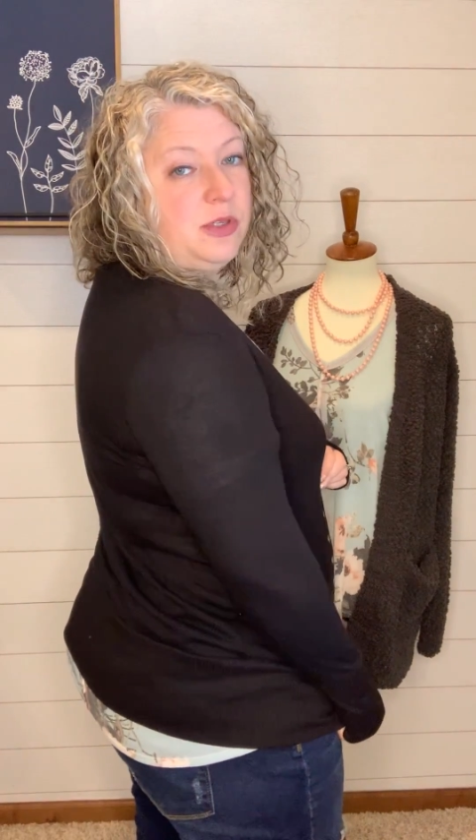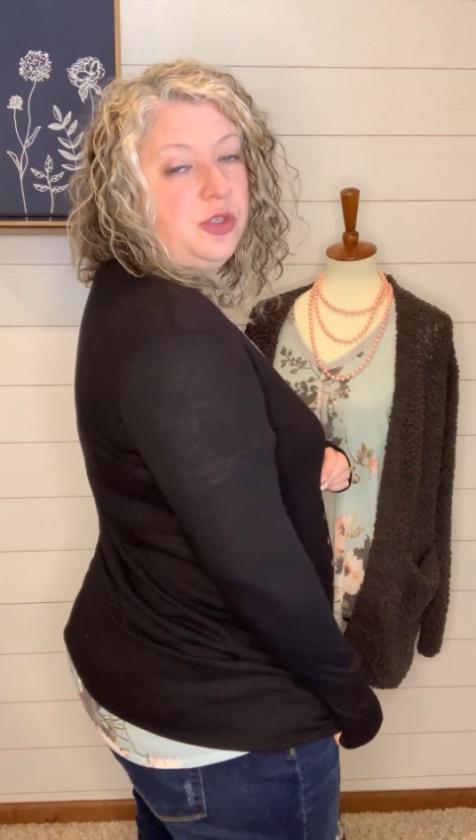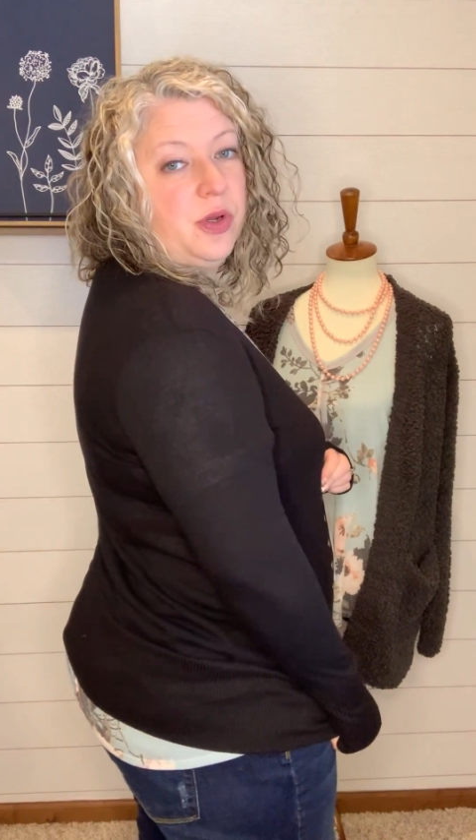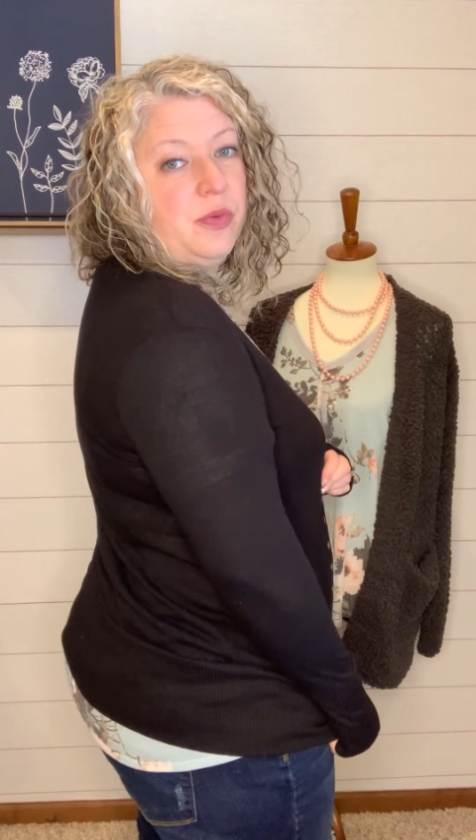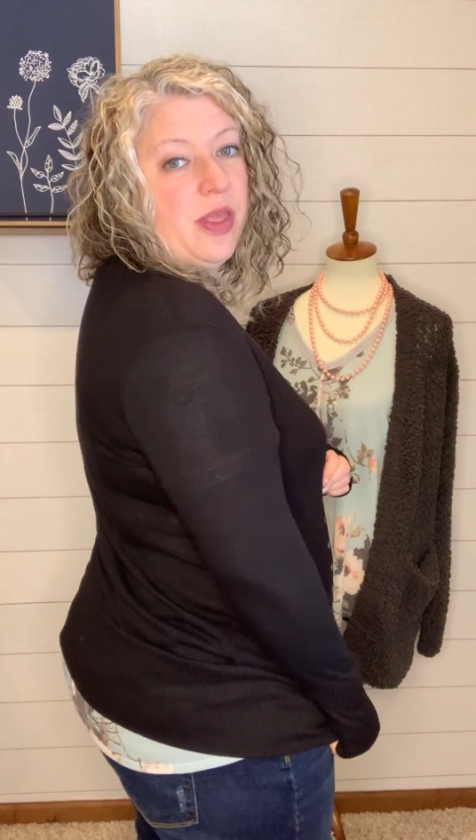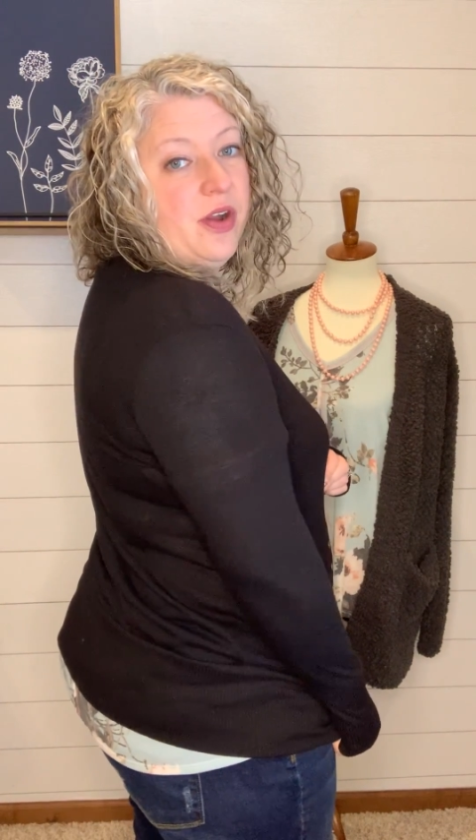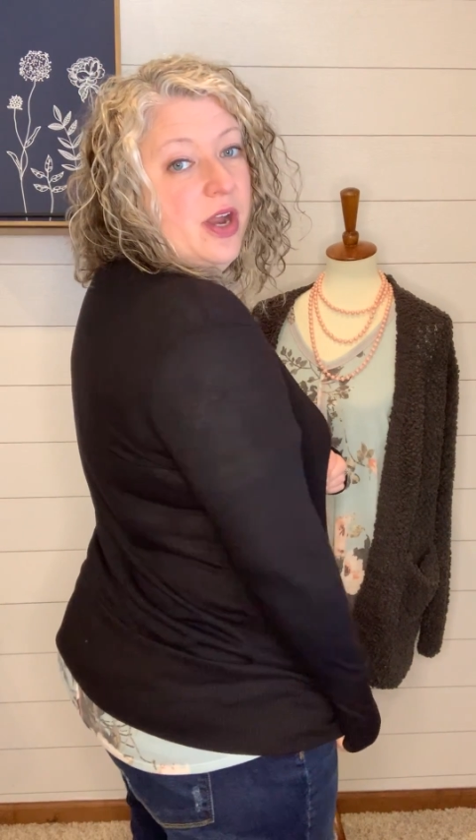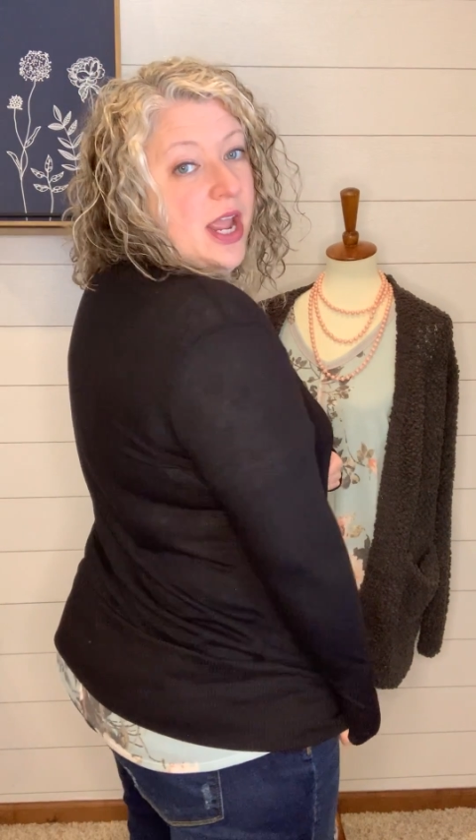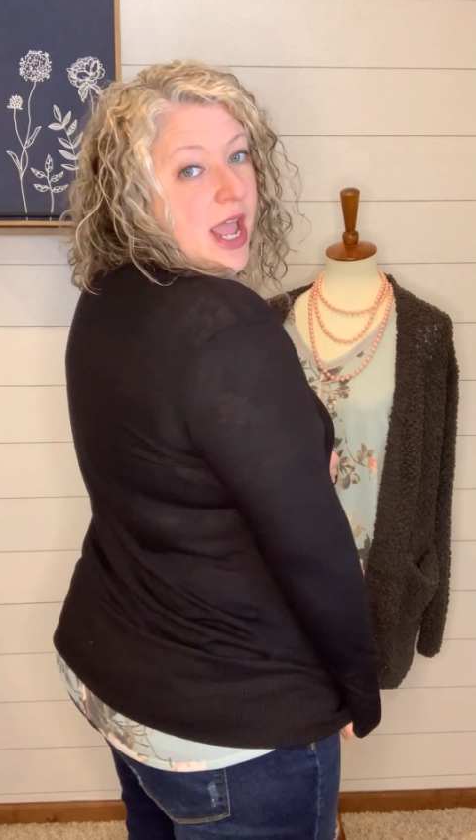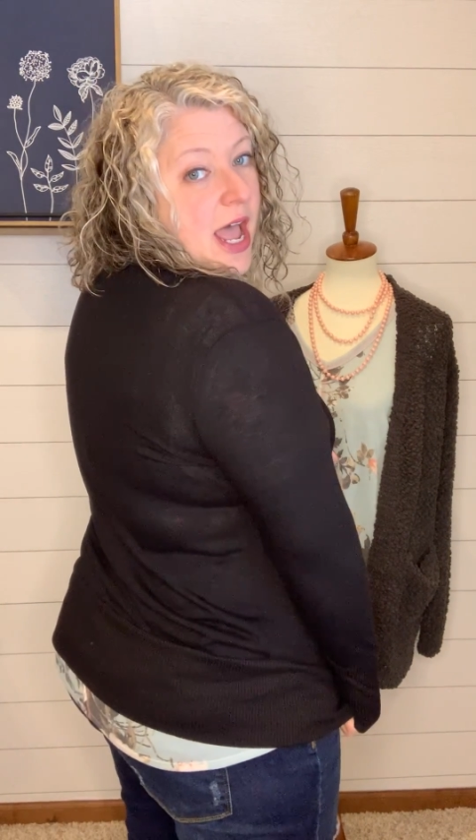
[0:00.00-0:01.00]
to it rather.
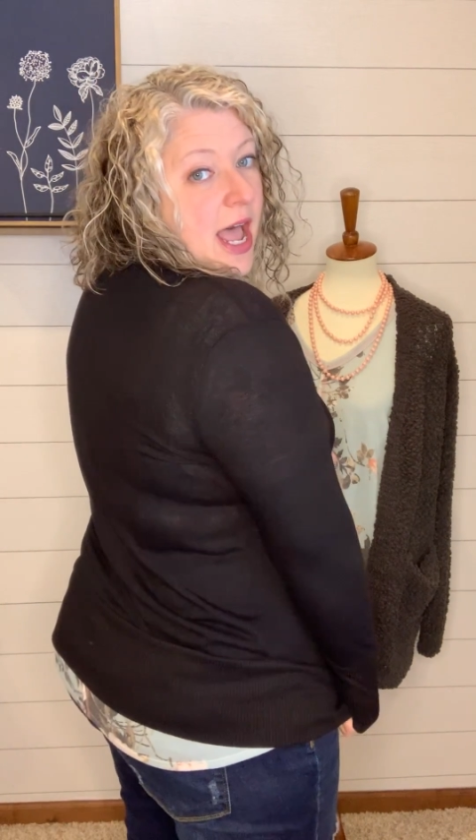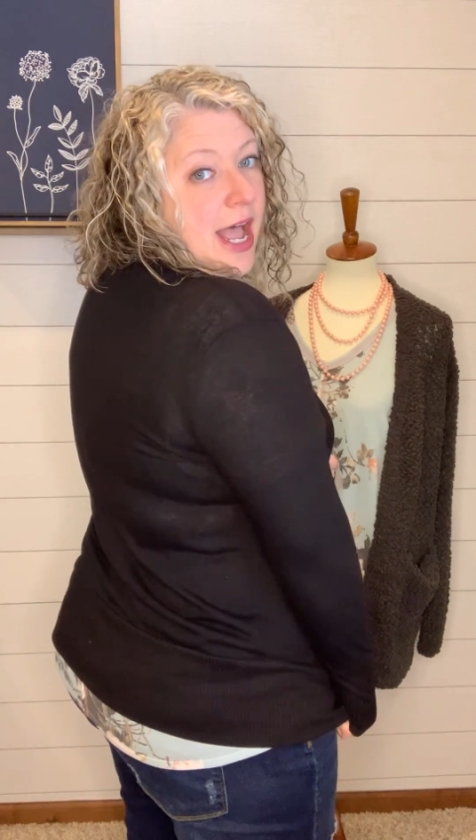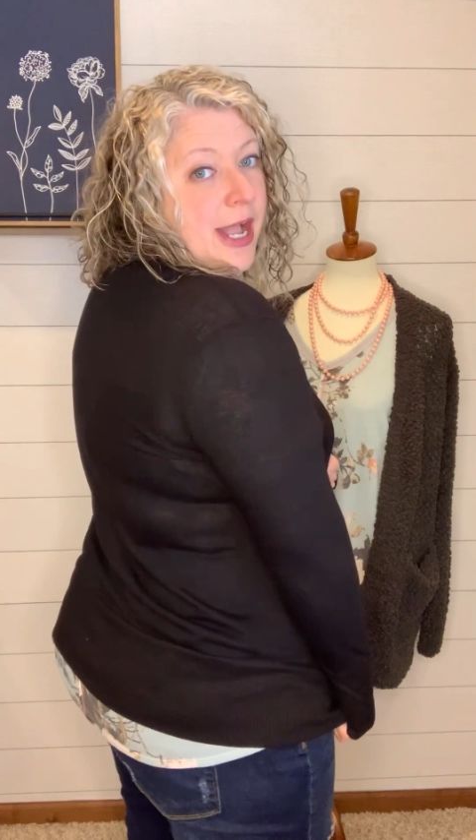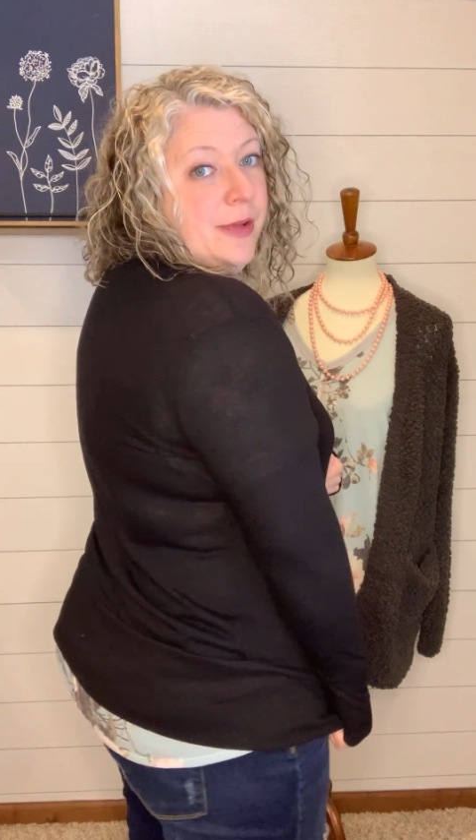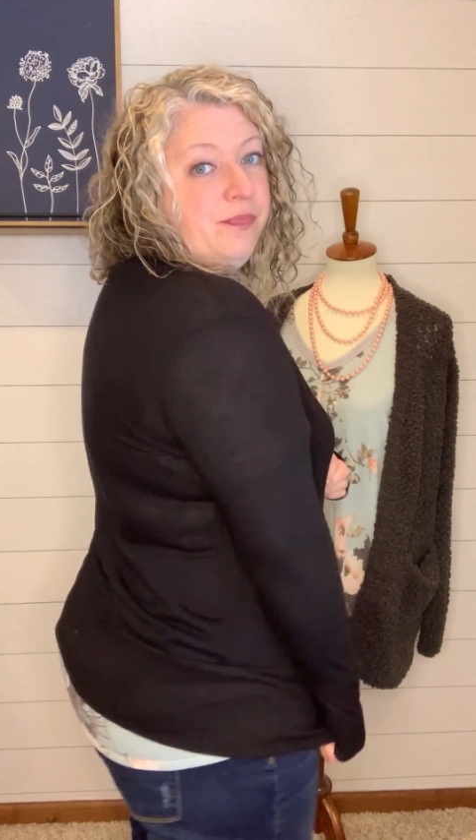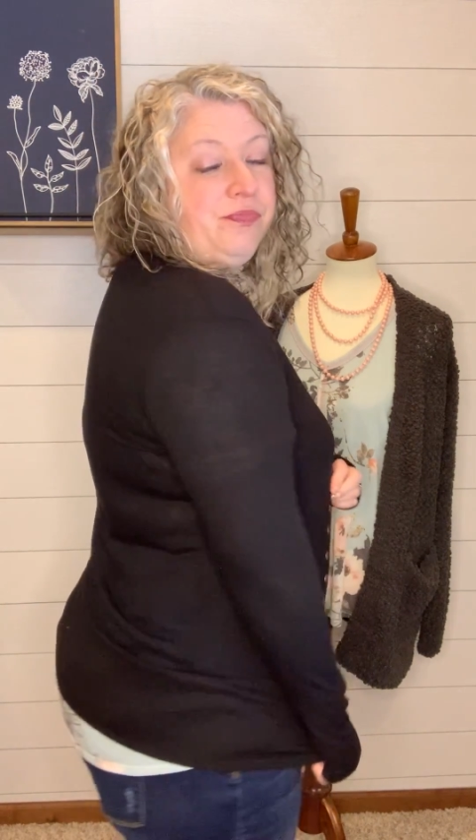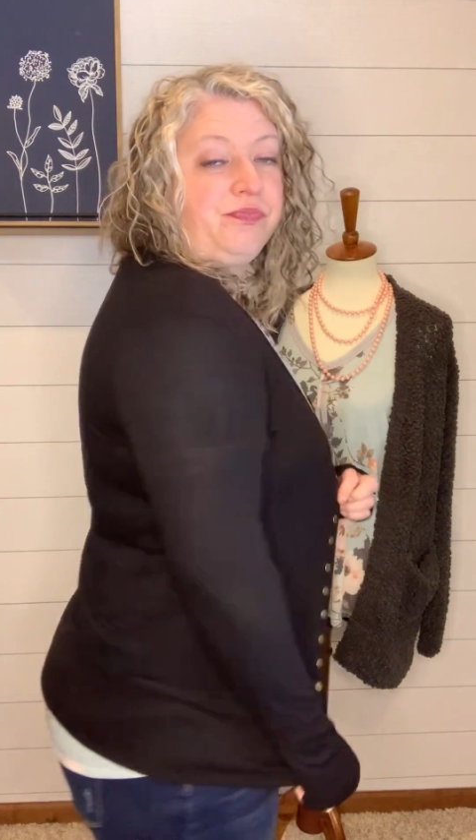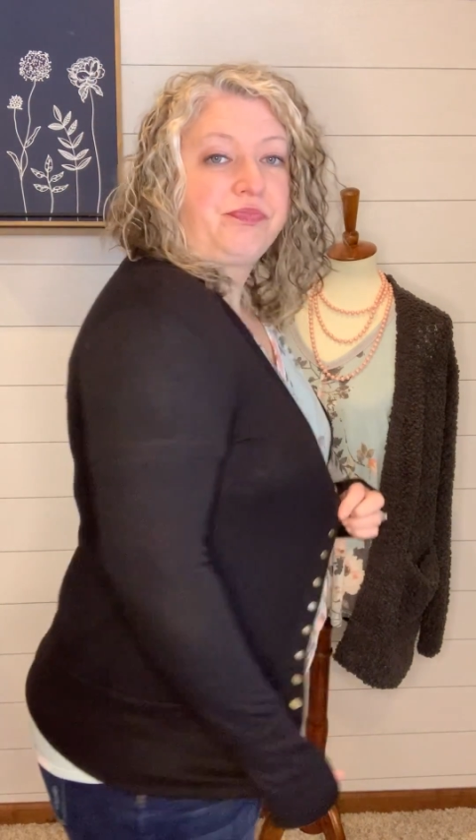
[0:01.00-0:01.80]
Um,